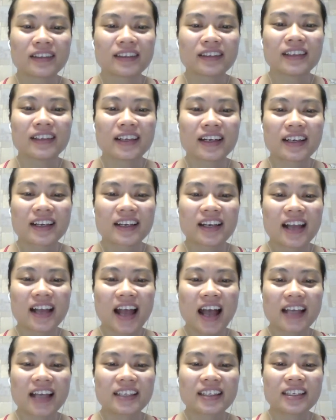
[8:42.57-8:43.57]
Yeah,
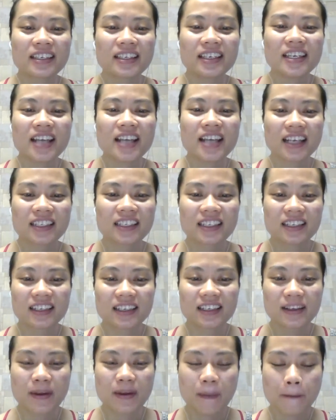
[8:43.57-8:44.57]
I Thanks. see that.
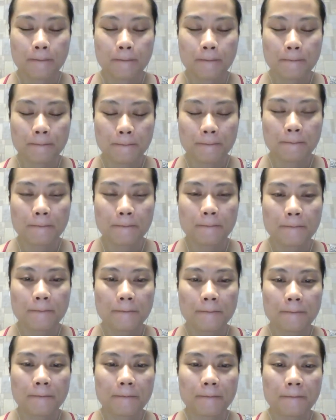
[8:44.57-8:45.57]
Thank you.
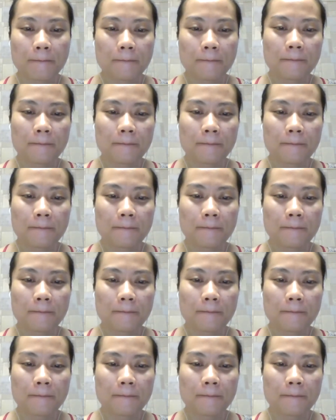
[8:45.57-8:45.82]
I